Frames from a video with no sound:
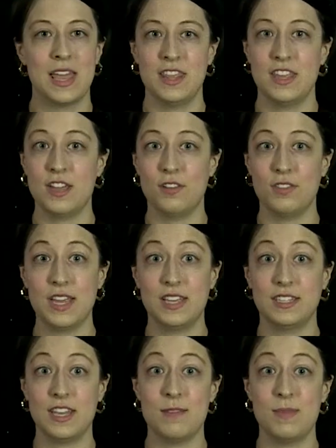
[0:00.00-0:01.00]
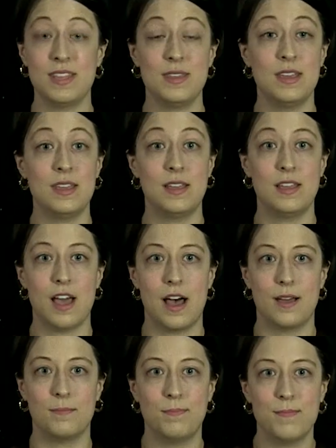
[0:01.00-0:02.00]
The other thing is going to be
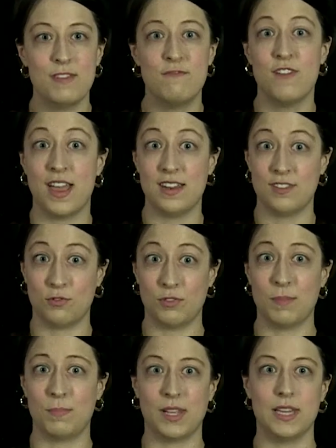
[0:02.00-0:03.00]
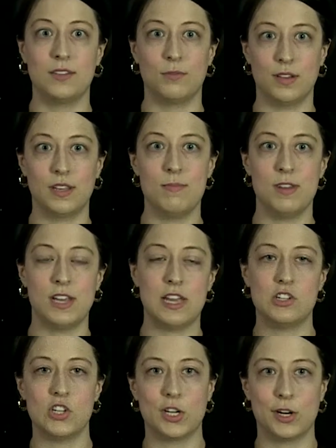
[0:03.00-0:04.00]
the event or the place where the
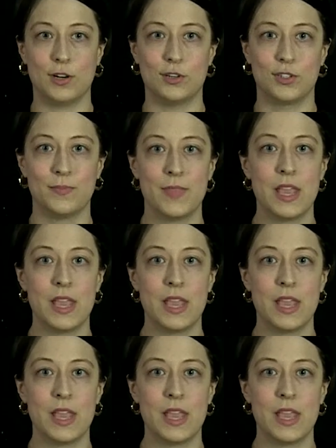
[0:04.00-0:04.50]
communication occurs.